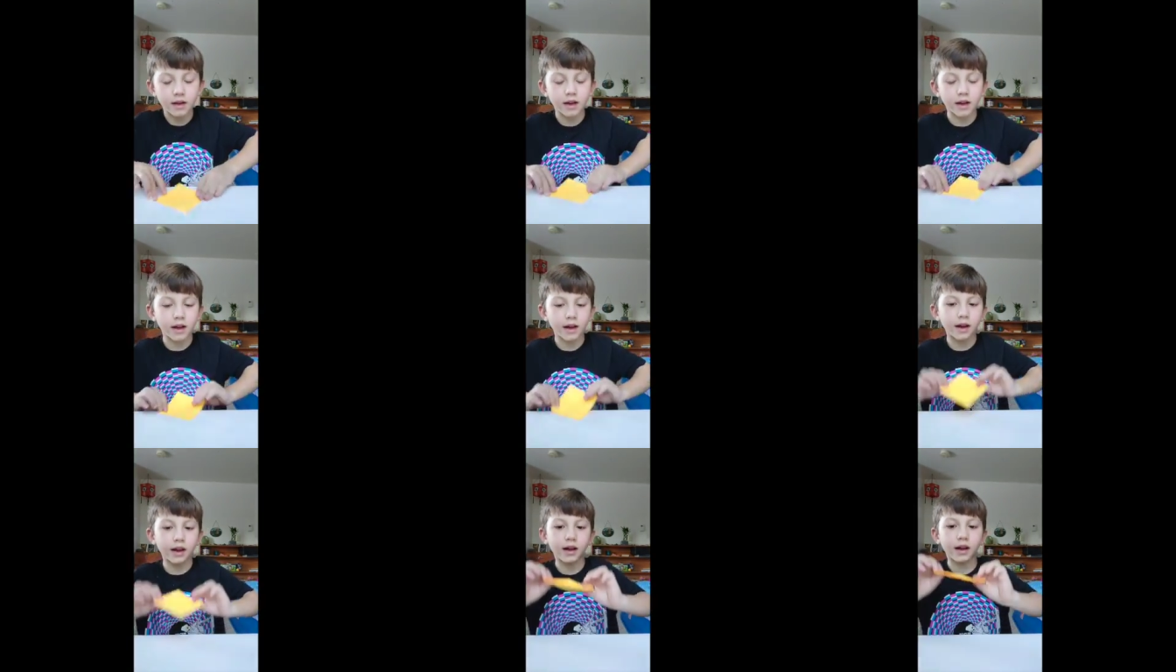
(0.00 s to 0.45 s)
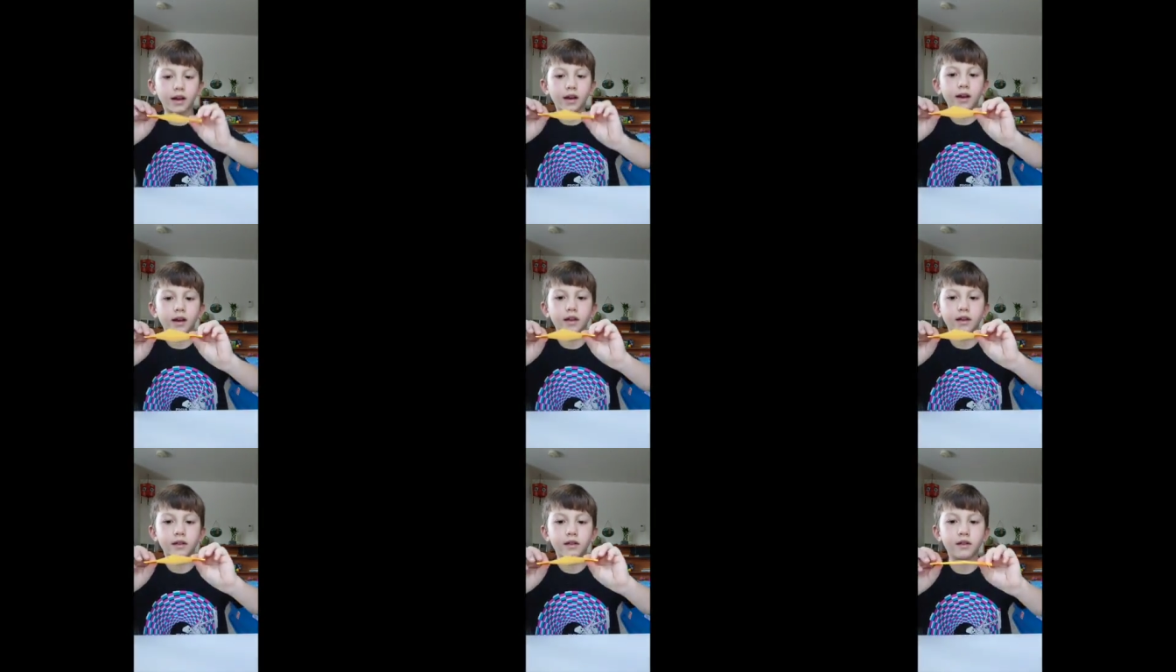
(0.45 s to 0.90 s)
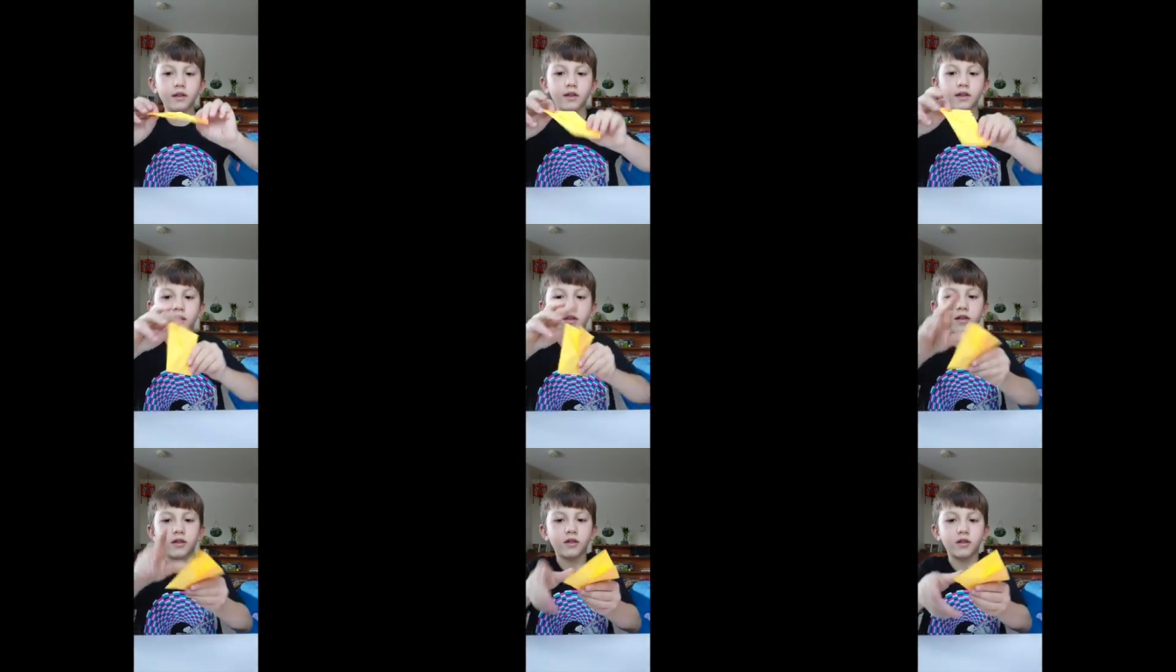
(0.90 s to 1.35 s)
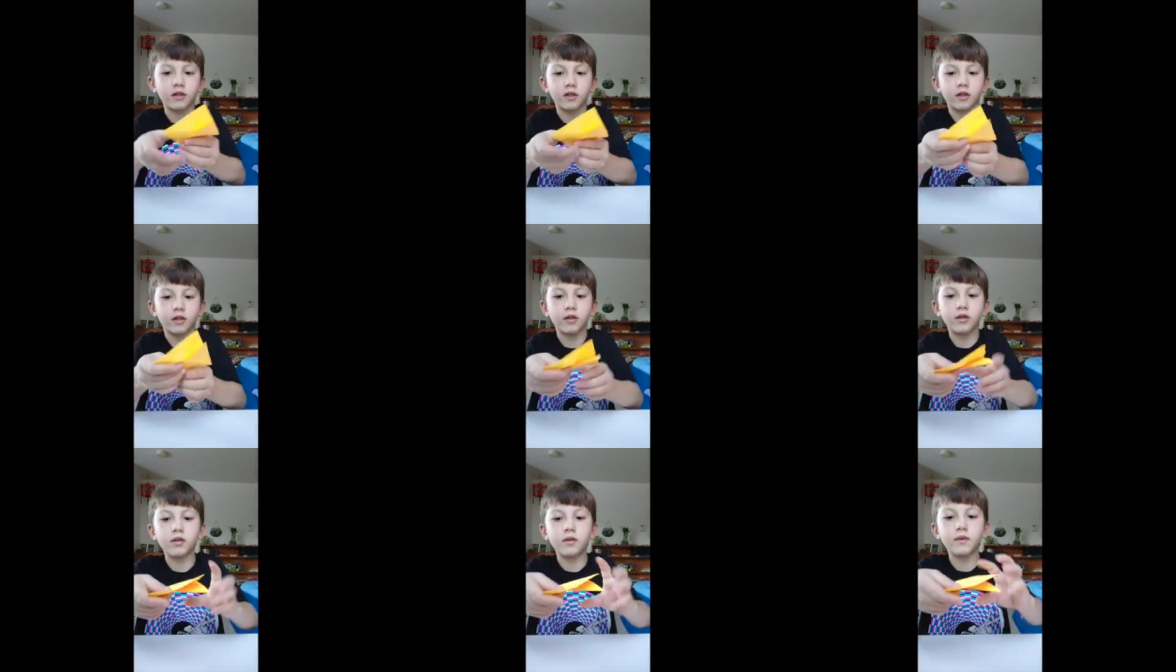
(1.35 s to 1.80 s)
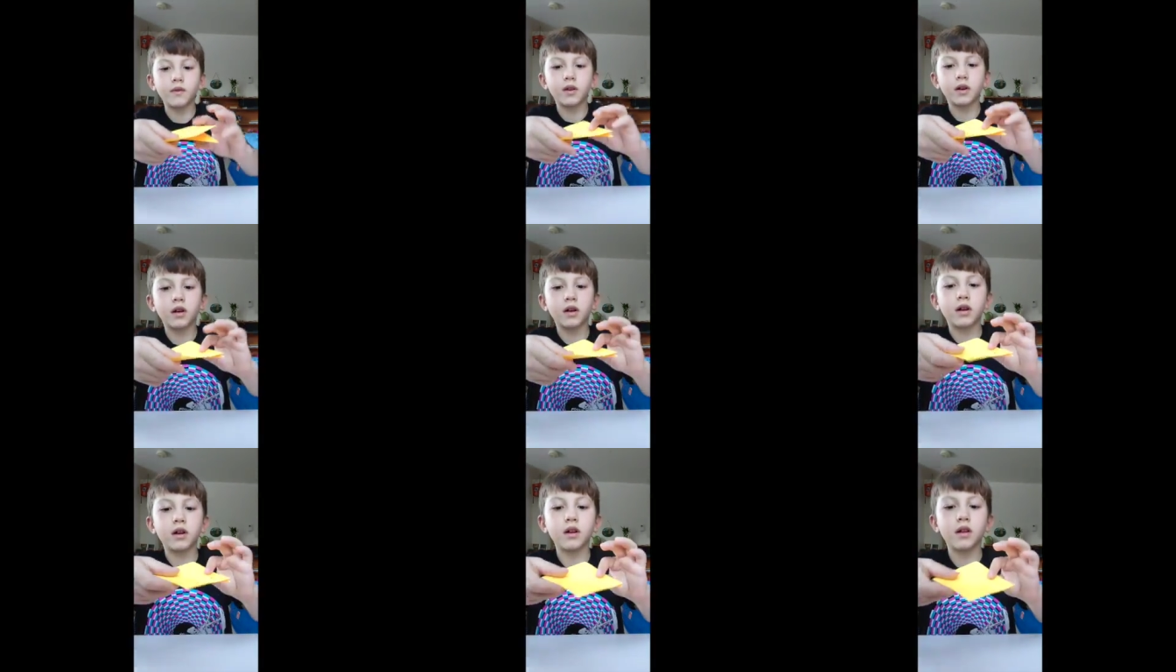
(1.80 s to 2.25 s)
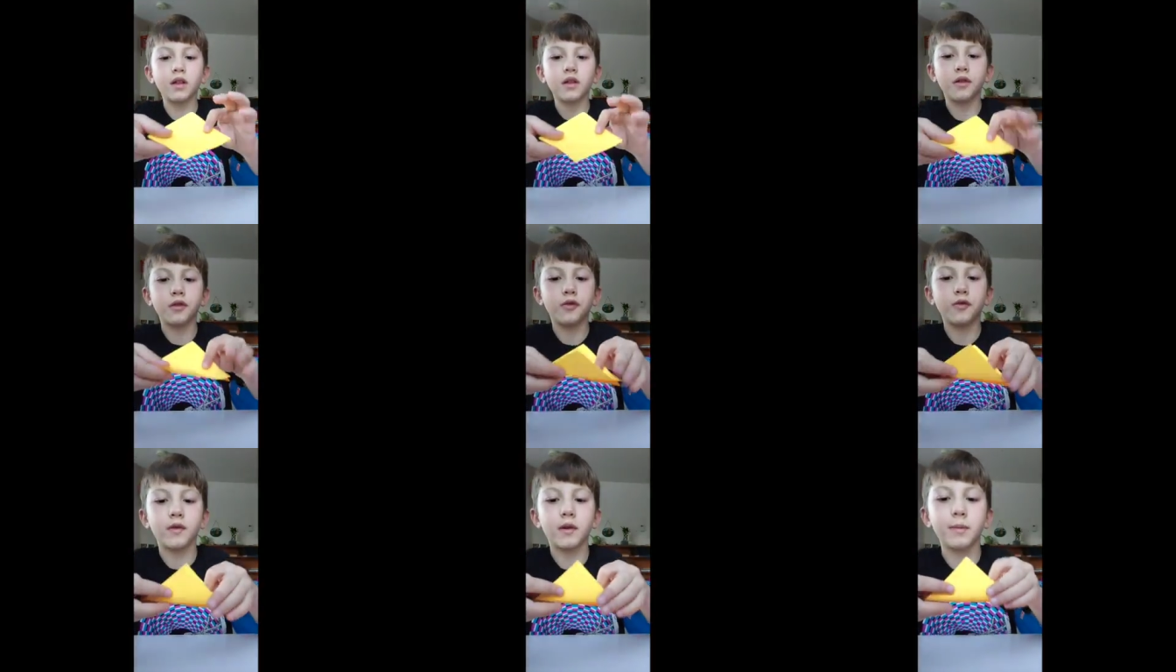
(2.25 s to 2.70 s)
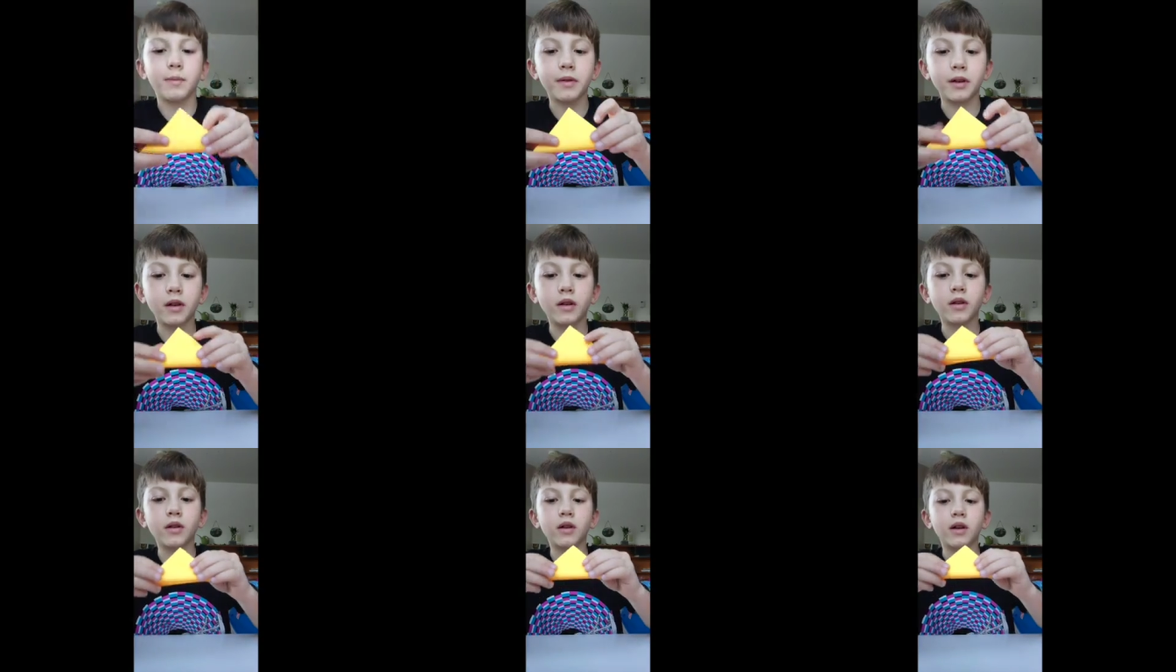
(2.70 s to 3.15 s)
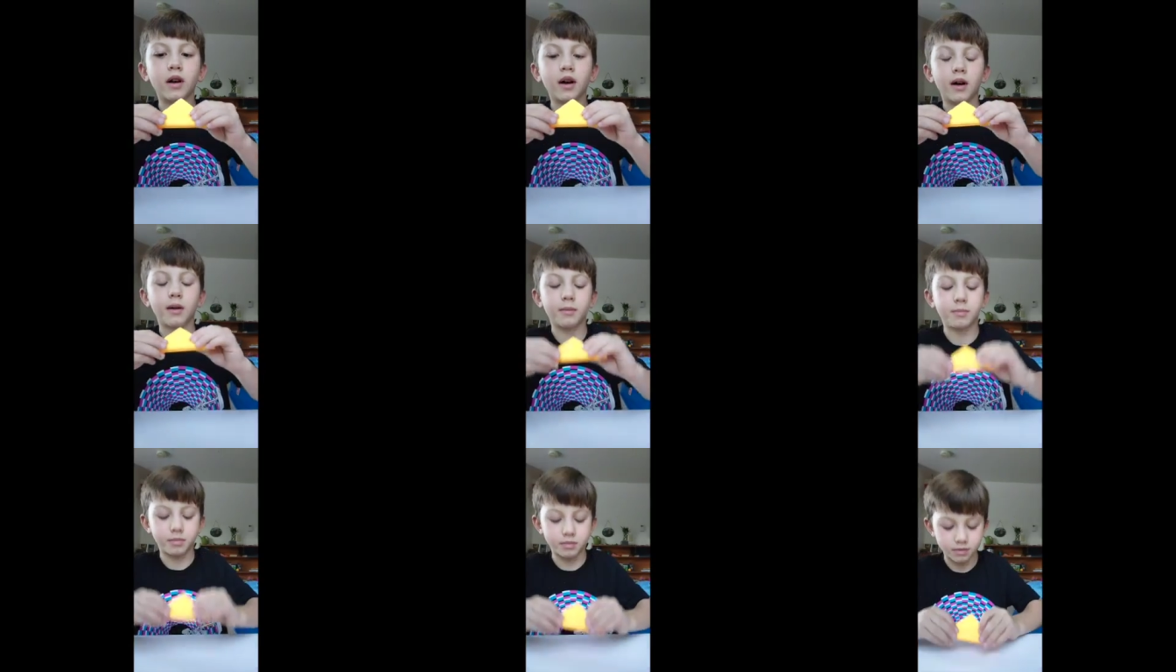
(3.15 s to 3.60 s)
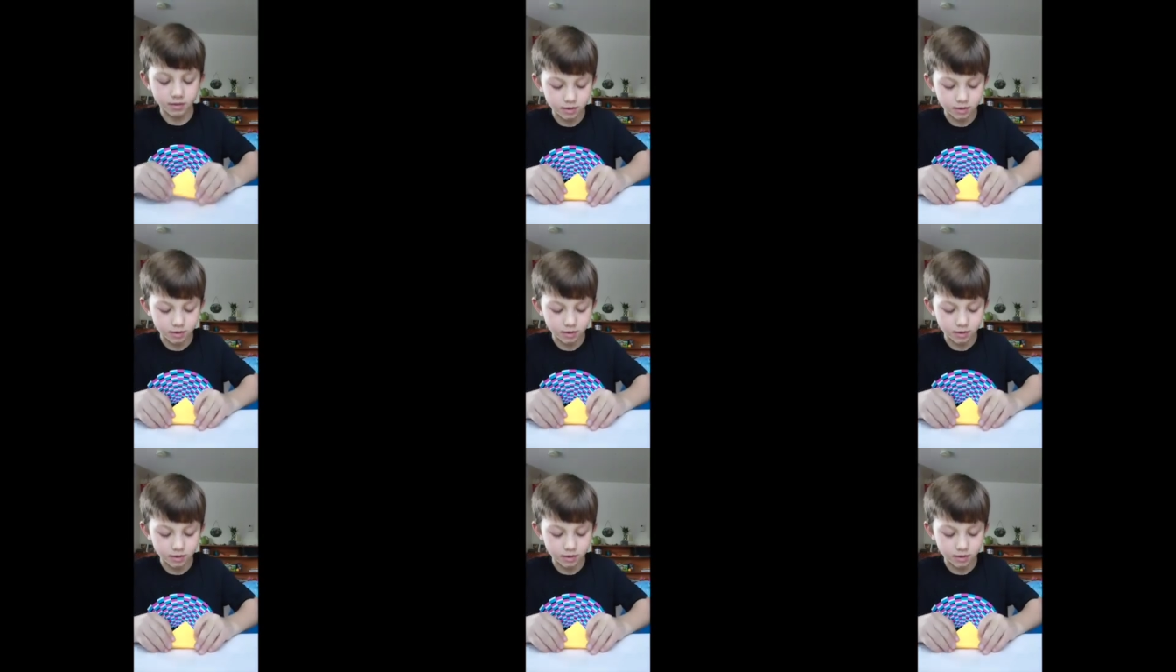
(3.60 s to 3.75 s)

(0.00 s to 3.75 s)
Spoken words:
and turn over, this flap here up.